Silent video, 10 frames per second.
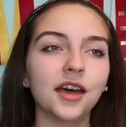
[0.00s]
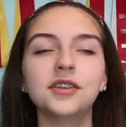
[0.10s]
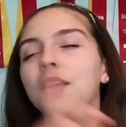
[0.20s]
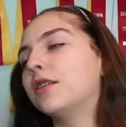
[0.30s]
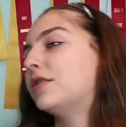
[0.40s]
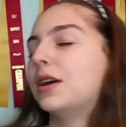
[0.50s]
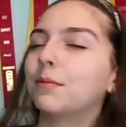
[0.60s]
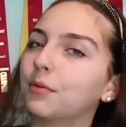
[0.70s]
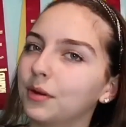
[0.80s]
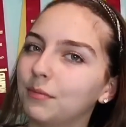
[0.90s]
Another
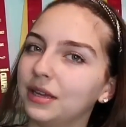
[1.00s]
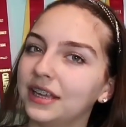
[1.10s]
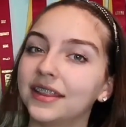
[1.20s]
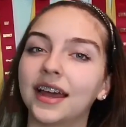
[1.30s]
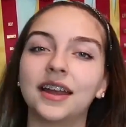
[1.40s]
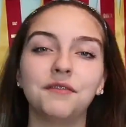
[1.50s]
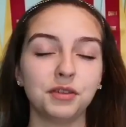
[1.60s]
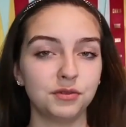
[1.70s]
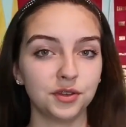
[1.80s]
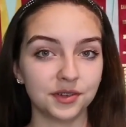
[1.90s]
tip would be that if
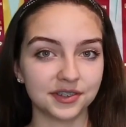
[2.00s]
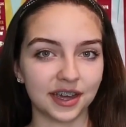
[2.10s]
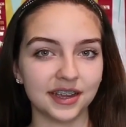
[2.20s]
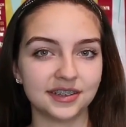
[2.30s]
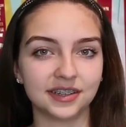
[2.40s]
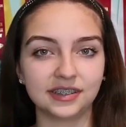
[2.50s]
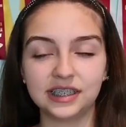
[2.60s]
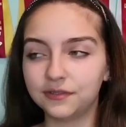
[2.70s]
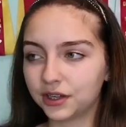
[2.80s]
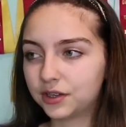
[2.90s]
you do decide to
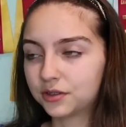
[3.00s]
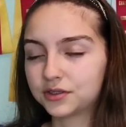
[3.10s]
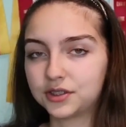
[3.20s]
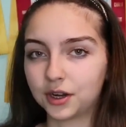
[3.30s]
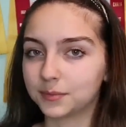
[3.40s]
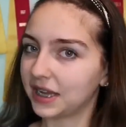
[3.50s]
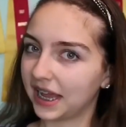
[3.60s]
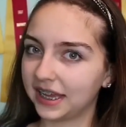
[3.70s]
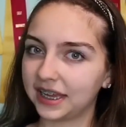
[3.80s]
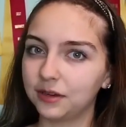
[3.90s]
leave your stirrups
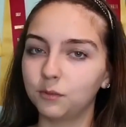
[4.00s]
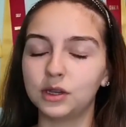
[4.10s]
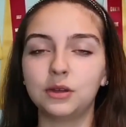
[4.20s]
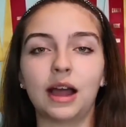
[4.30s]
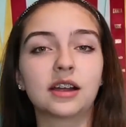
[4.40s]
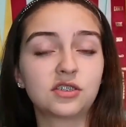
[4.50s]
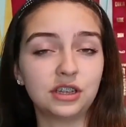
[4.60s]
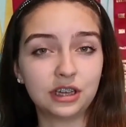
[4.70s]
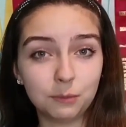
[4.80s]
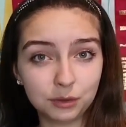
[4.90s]
hanging when you
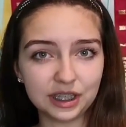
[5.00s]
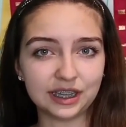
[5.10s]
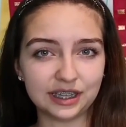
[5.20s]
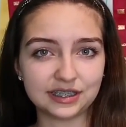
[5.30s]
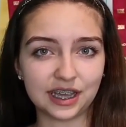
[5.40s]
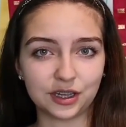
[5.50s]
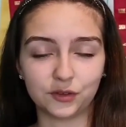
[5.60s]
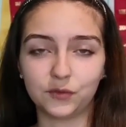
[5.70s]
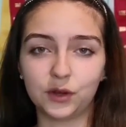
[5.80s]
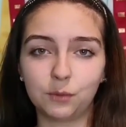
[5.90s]
actually completely take your
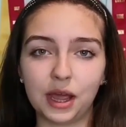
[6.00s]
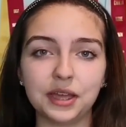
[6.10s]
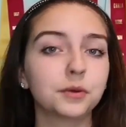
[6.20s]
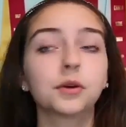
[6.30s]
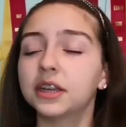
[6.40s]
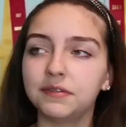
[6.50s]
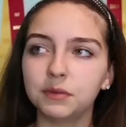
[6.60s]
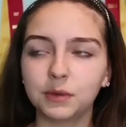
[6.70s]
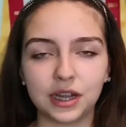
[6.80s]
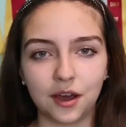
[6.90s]
foot away, or
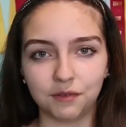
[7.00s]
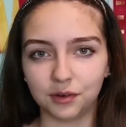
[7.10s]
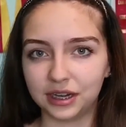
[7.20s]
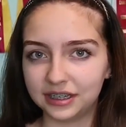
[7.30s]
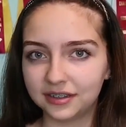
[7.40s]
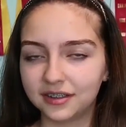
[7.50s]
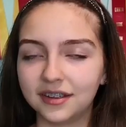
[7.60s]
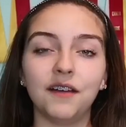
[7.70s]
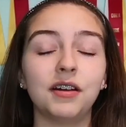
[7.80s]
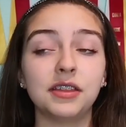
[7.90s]
even when hovering,
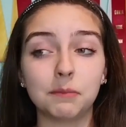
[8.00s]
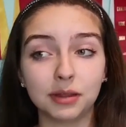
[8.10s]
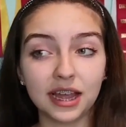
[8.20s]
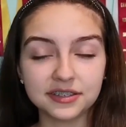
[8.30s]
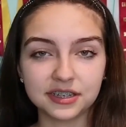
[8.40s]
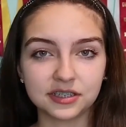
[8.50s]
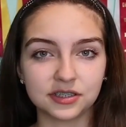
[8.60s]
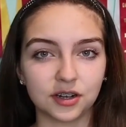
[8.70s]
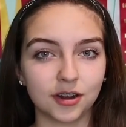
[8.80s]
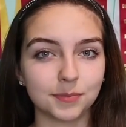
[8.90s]
I find that plastic
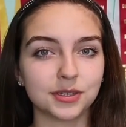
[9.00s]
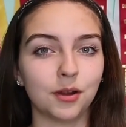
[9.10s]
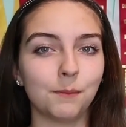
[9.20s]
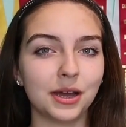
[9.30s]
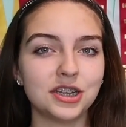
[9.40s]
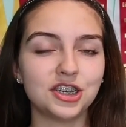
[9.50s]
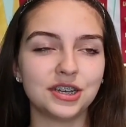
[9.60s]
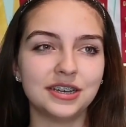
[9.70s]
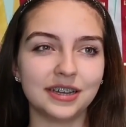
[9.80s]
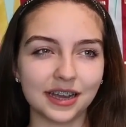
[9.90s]
stirrups are much
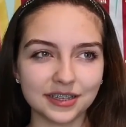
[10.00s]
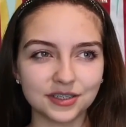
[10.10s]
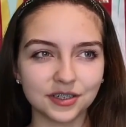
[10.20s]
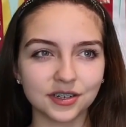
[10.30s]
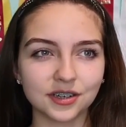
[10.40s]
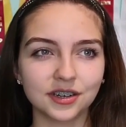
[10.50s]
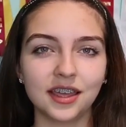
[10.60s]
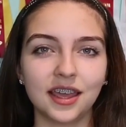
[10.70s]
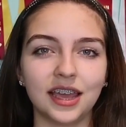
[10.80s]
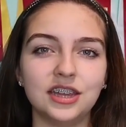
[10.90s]
nicer
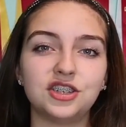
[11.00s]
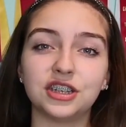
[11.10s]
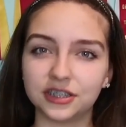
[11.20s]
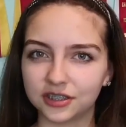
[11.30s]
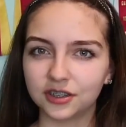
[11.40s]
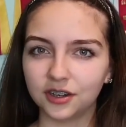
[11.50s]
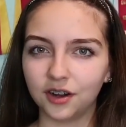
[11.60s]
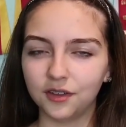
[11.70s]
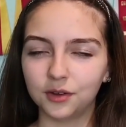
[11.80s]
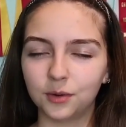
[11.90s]
and gentler
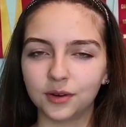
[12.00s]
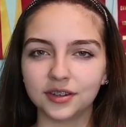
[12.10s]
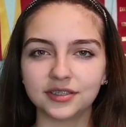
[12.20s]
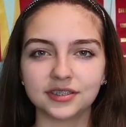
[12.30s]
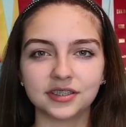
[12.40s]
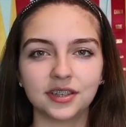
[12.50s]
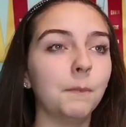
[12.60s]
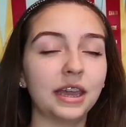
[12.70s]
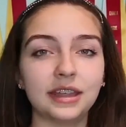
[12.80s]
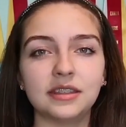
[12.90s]
on the horse,
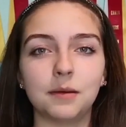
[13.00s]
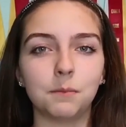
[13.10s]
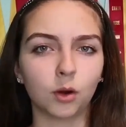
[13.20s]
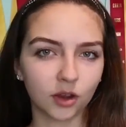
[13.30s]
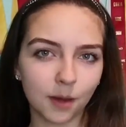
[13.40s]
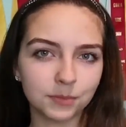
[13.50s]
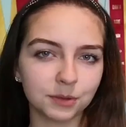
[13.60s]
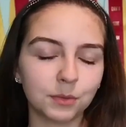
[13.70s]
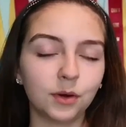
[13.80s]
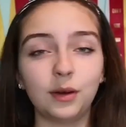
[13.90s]
making them more
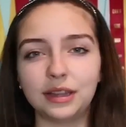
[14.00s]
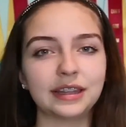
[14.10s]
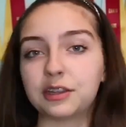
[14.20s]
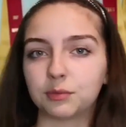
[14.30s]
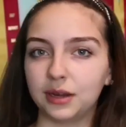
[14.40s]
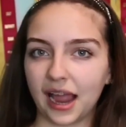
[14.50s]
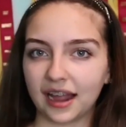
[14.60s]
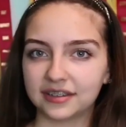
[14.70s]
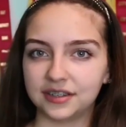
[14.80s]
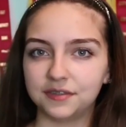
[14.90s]
comfortable and less
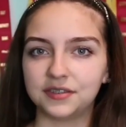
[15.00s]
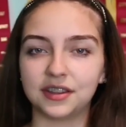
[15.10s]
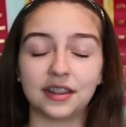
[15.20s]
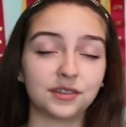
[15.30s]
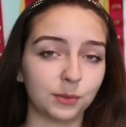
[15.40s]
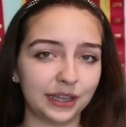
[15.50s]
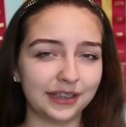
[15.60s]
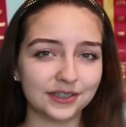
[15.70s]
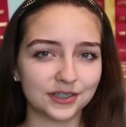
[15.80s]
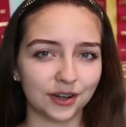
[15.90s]
reactive to the
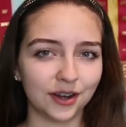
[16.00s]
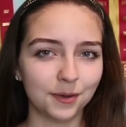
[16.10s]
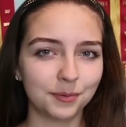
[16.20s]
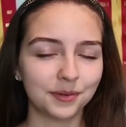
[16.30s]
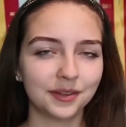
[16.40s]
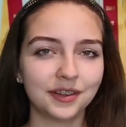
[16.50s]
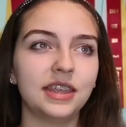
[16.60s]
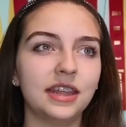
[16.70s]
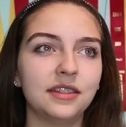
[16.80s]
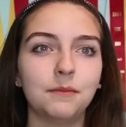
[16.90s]
swinging stirrup
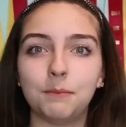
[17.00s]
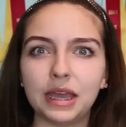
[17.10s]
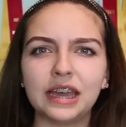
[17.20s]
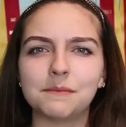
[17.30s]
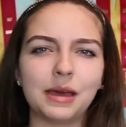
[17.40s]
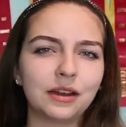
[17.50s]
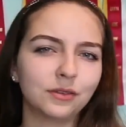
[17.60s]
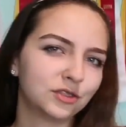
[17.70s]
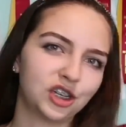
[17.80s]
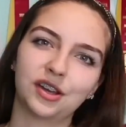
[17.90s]
than the big
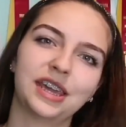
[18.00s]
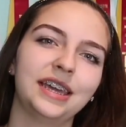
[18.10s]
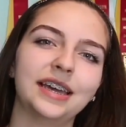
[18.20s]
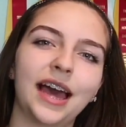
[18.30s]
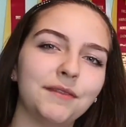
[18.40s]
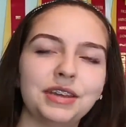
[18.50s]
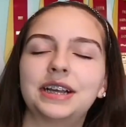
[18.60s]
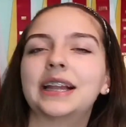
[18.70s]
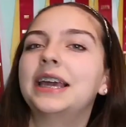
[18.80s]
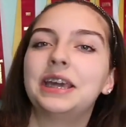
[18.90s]
metal, chunky, heavy,
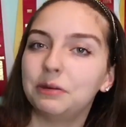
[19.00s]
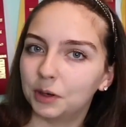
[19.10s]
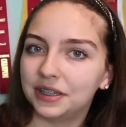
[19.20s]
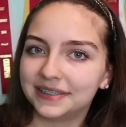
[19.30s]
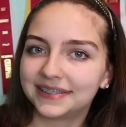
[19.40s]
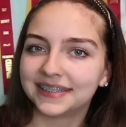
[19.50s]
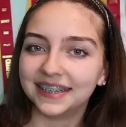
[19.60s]
clangy ones.